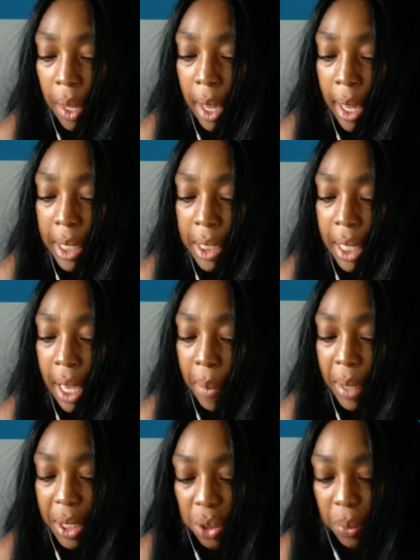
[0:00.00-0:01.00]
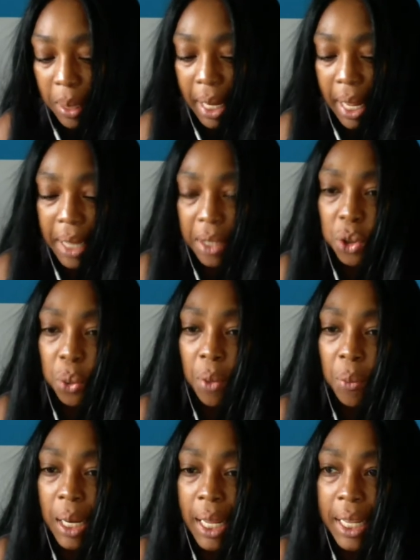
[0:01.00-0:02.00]
is coming to an end to a
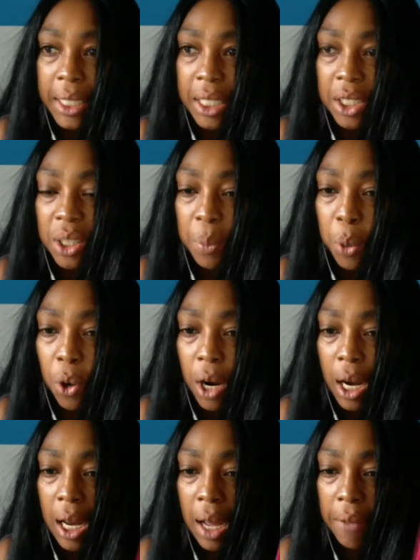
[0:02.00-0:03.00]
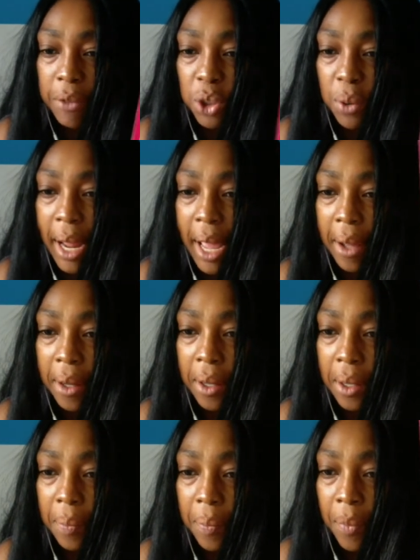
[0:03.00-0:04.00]
relationship or a love
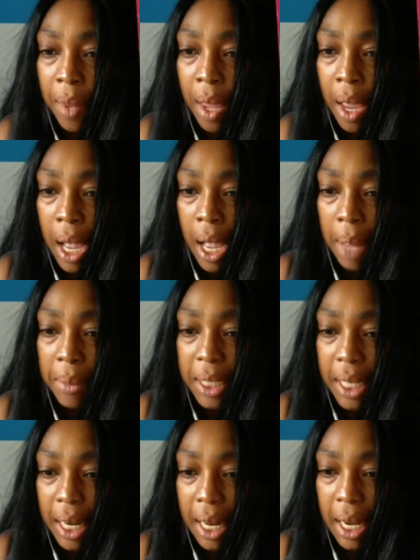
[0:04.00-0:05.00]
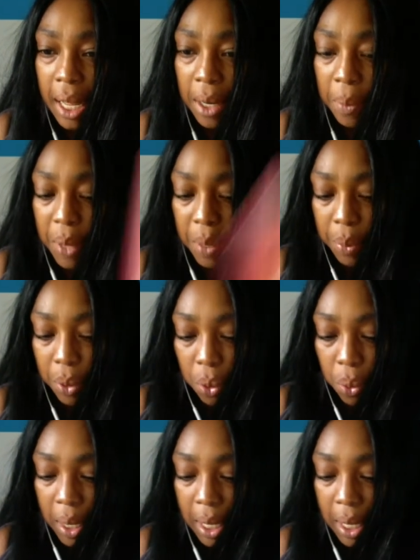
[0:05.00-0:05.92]
triangle. I'm seeing a lot of people going